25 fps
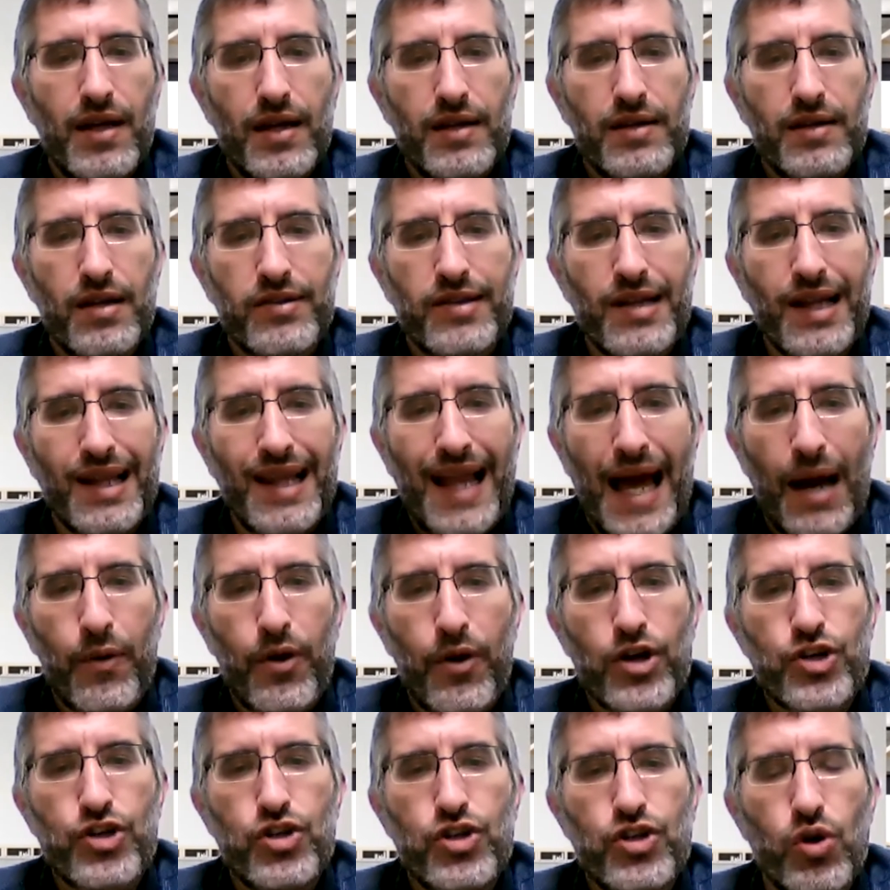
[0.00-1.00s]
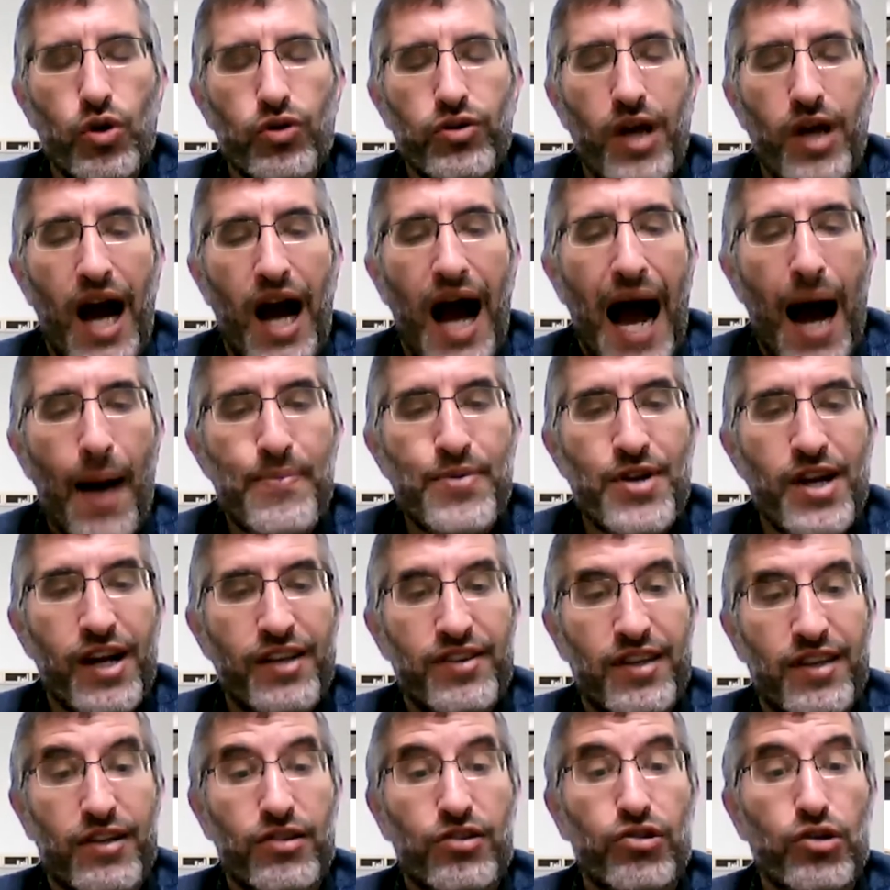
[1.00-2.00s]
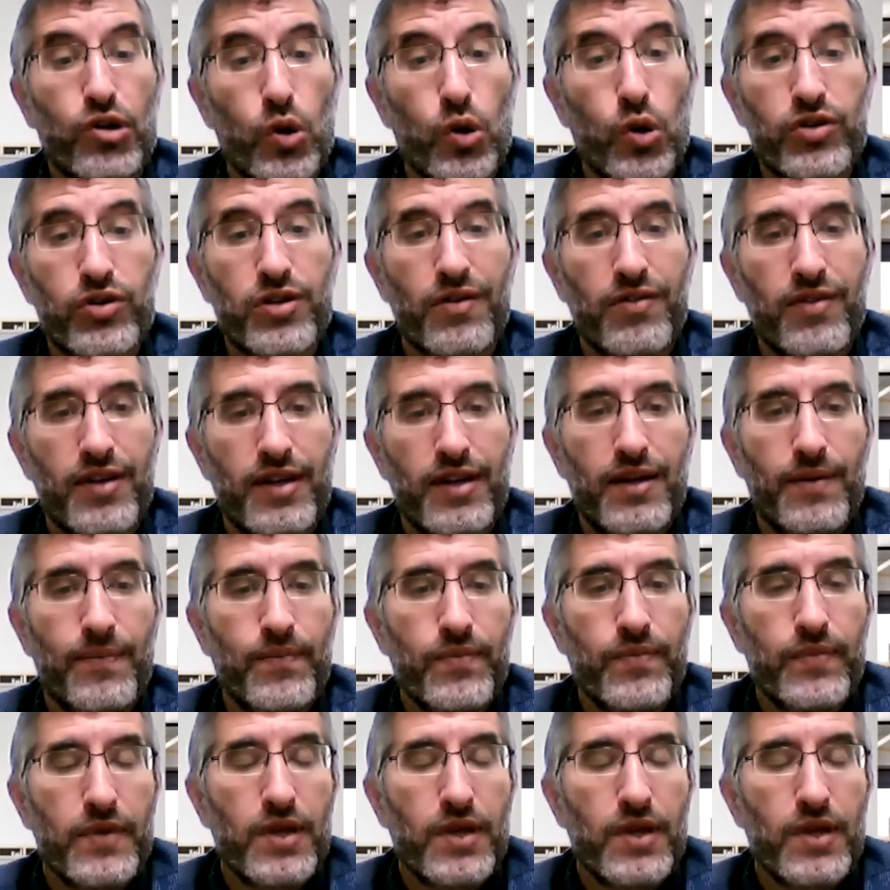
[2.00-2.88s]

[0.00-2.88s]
Does the language use objects exclusively?